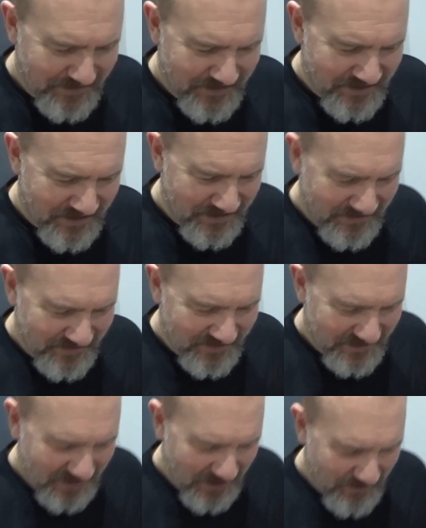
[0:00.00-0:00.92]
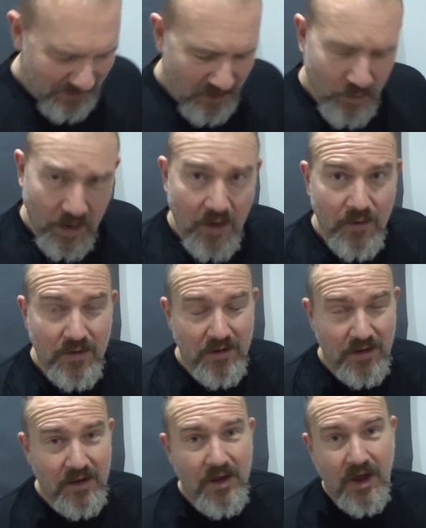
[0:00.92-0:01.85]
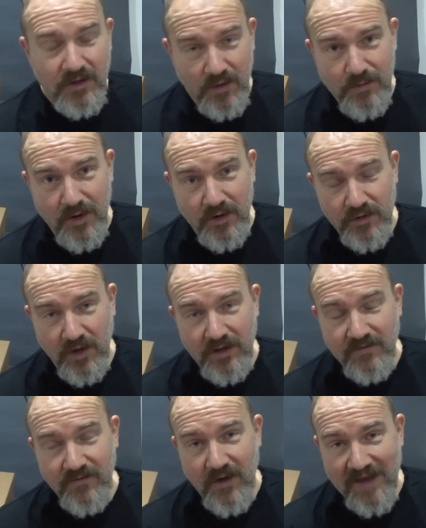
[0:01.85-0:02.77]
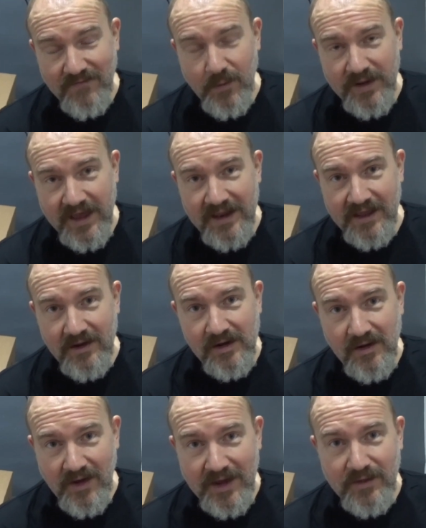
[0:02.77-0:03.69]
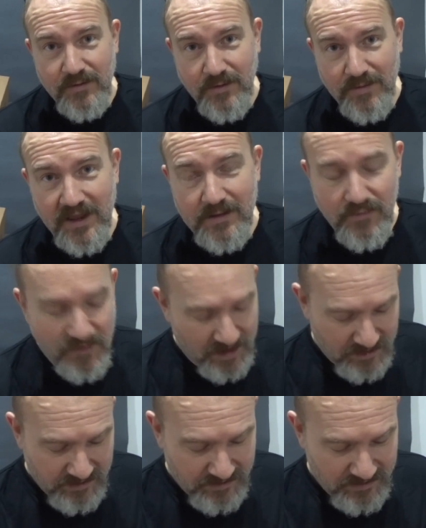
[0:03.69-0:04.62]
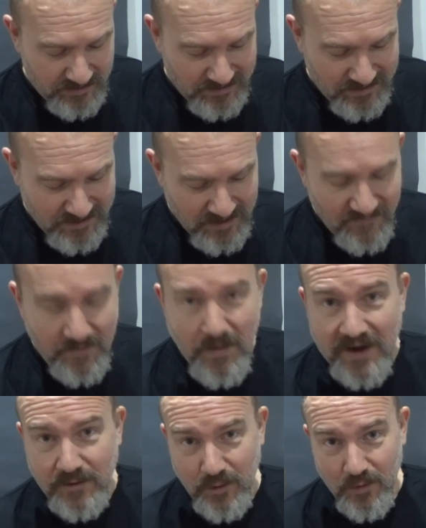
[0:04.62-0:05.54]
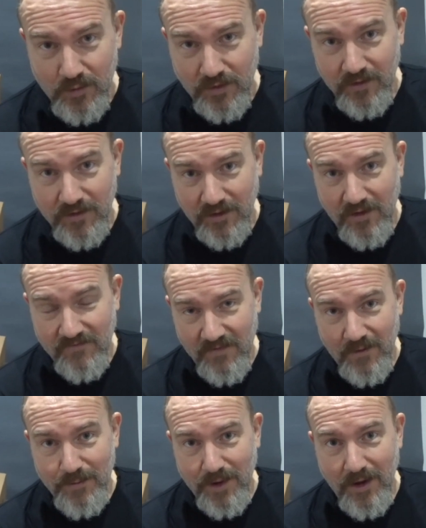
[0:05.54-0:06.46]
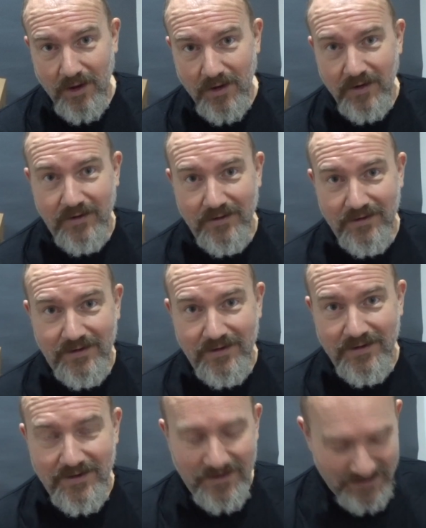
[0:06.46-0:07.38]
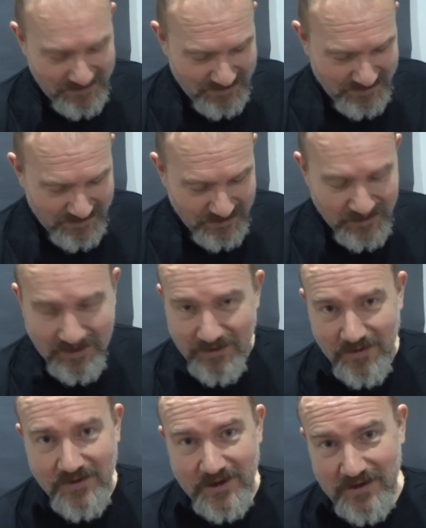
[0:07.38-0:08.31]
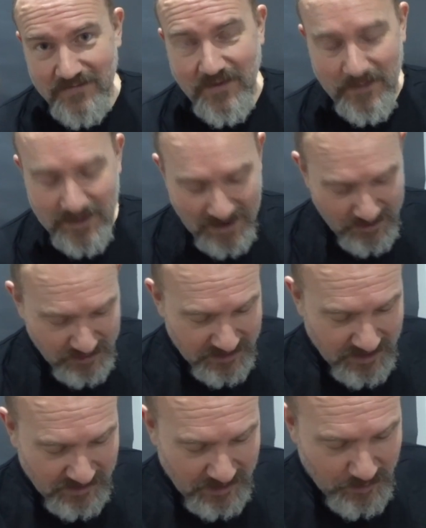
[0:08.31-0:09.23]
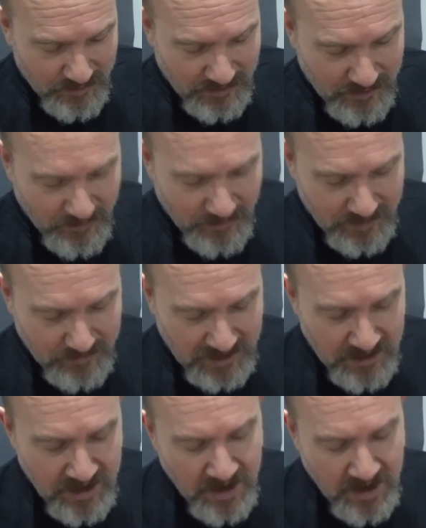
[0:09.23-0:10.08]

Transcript: No, I don't know. Although I do apologise for everyone out there that likes to play brown for my daughter's faux pas. She's very young, she doesn't know what she's talking about.